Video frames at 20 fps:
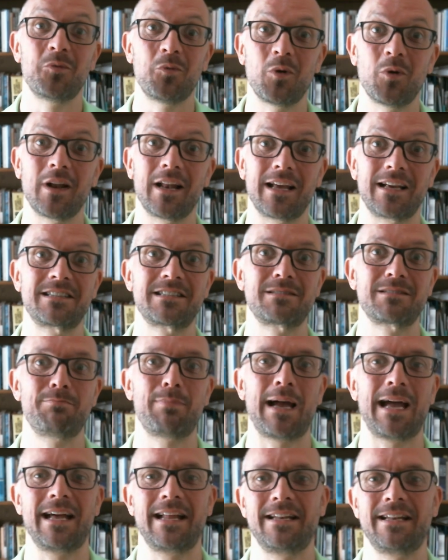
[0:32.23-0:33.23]
will
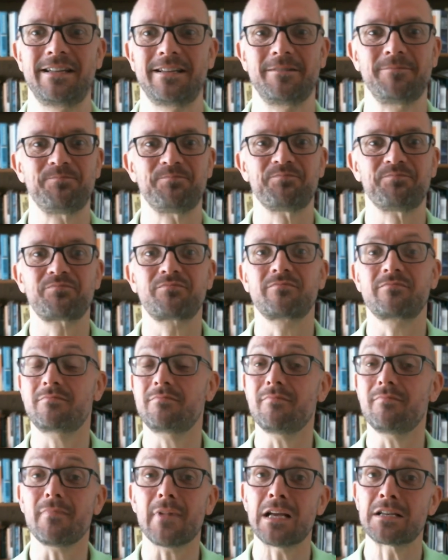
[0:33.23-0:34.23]
expand.
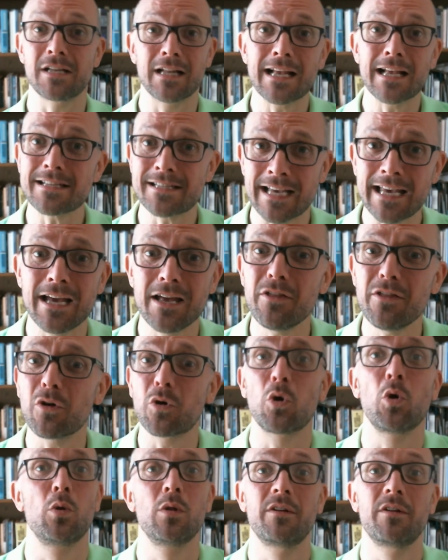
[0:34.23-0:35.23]
So let's hear the
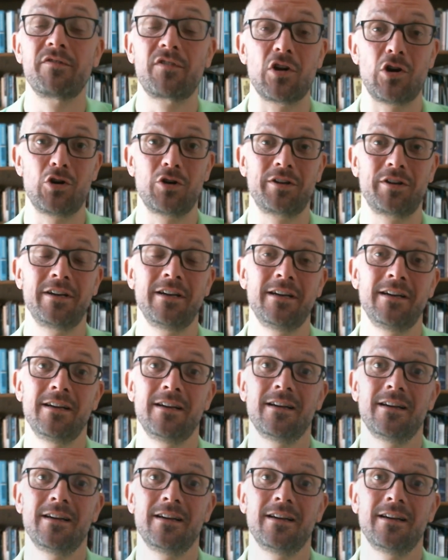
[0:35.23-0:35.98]
call of God